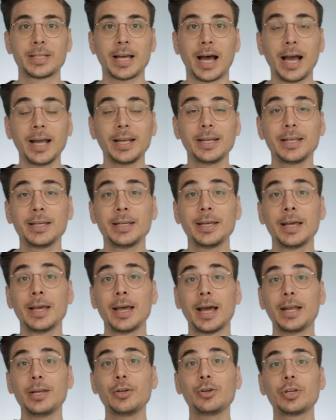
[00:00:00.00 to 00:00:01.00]
tidy
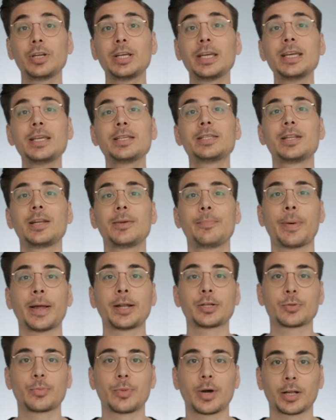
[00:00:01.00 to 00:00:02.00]
and you can easily
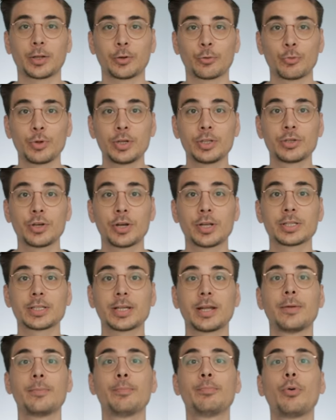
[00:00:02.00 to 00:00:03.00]
benchmark the returns
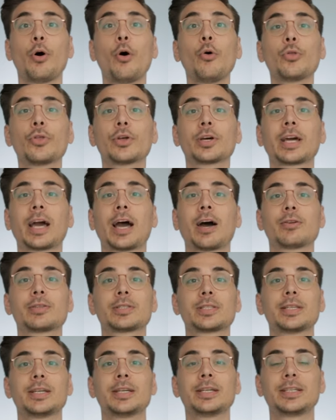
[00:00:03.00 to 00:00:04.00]
in both
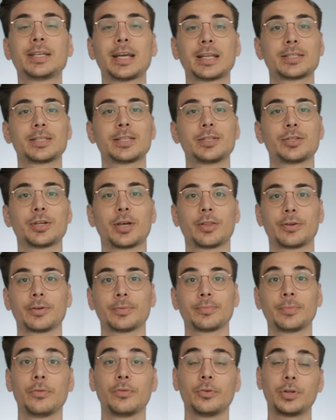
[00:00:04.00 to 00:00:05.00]
accounts against each other.
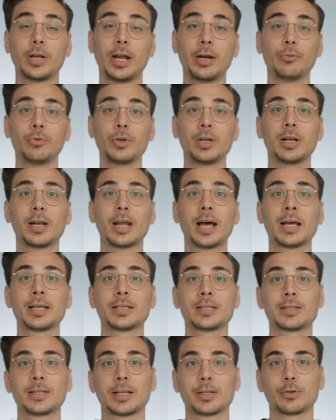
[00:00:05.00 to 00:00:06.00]
If you then
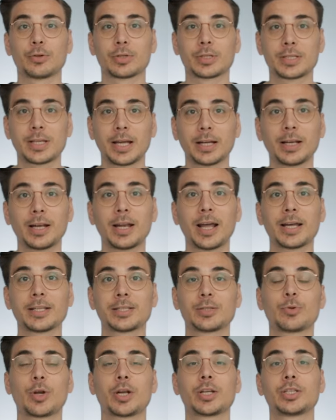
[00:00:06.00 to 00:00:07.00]
realize that your
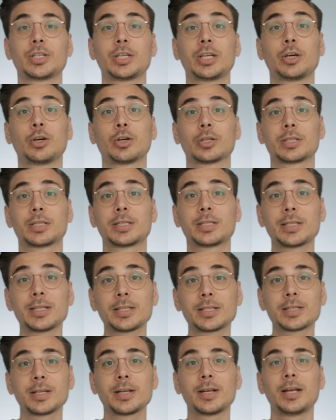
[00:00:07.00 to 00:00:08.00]
satellite strategy
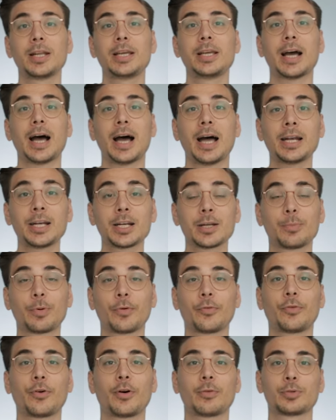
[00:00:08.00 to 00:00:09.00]
consistently
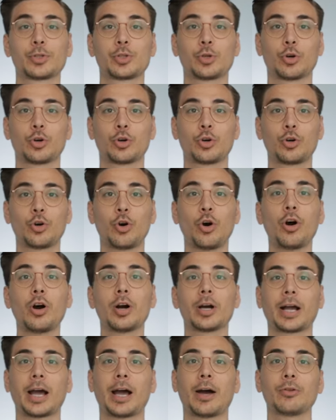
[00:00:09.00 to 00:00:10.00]
underperforms your
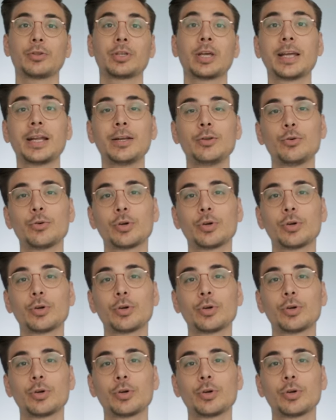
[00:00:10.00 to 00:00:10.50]
core account, then